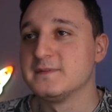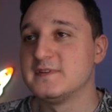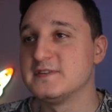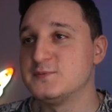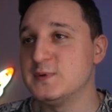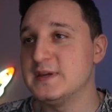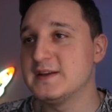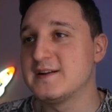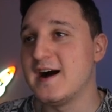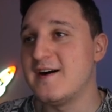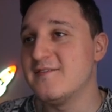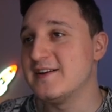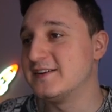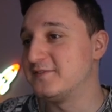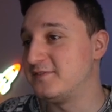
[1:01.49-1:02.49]
says "we
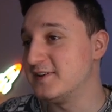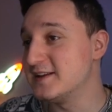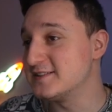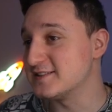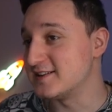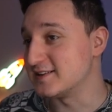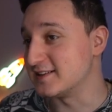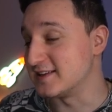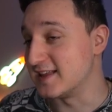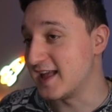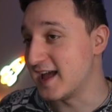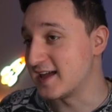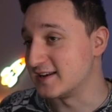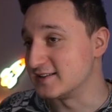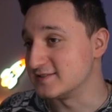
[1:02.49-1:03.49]
come in fleas"
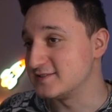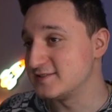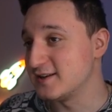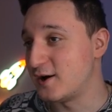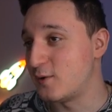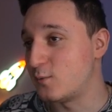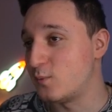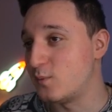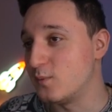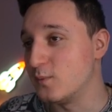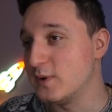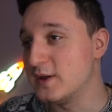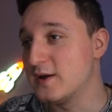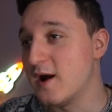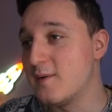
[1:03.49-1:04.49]
again. So
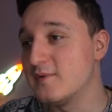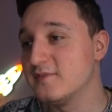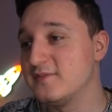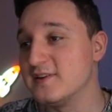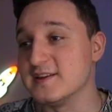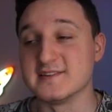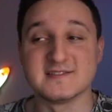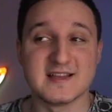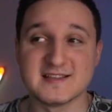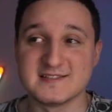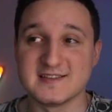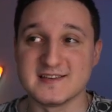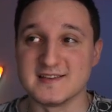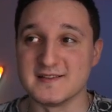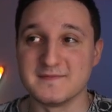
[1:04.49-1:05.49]
we come in fleas and that's
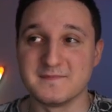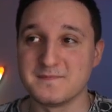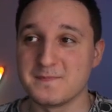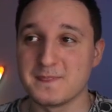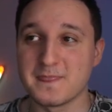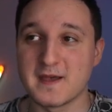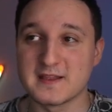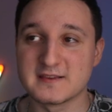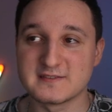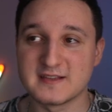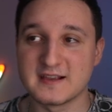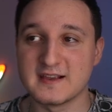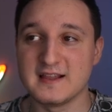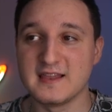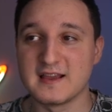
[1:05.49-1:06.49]
it. Just
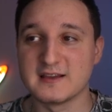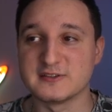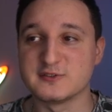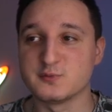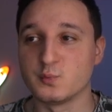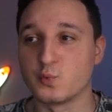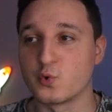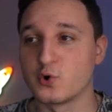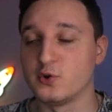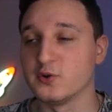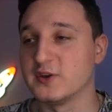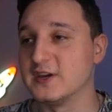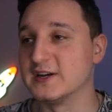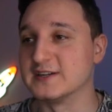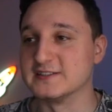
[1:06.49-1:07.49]
like a swirl
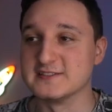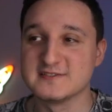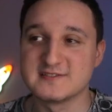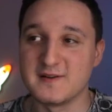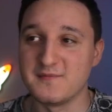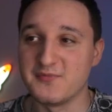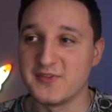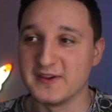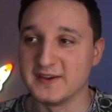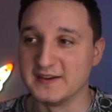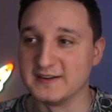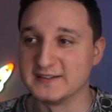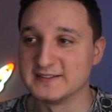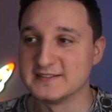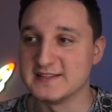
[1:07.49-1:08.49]
here, something.
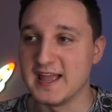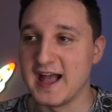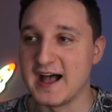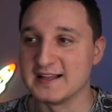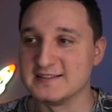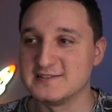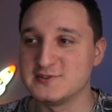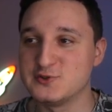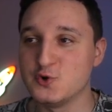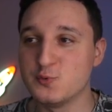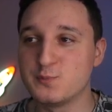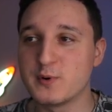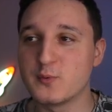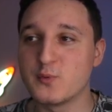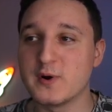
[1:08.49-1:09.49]
Yeah, it's
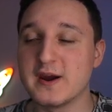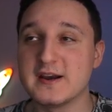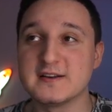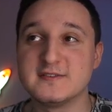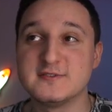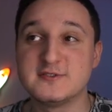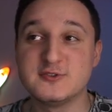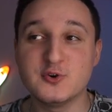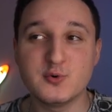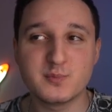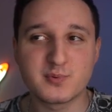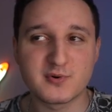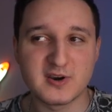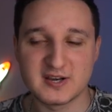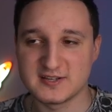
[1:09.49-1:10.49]
super weird,
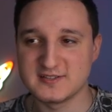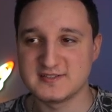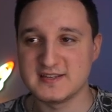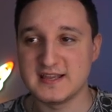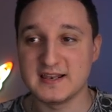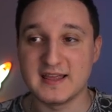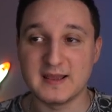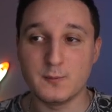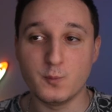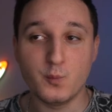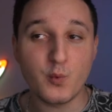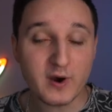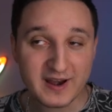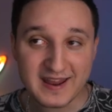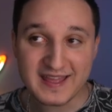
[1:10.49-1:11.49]
super interesting. Like,
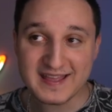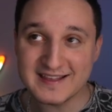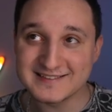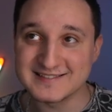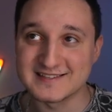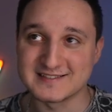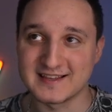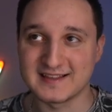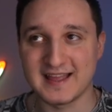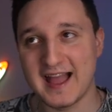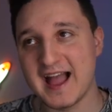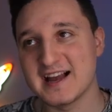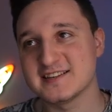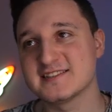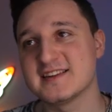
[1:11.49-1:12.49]
what is this? Like,
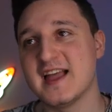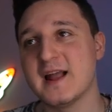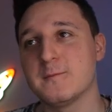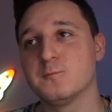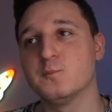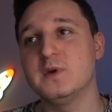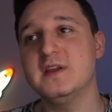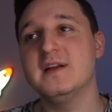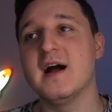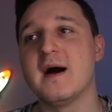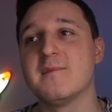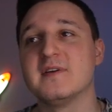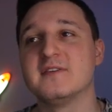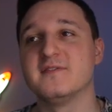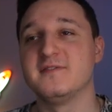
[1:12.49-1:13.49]
hashtag "we
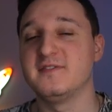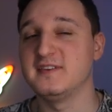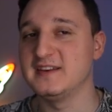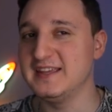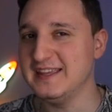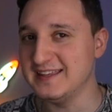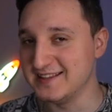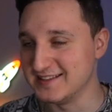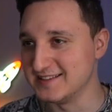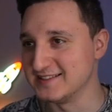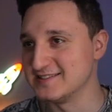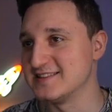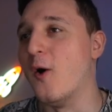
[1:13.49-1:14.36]
come in fleas."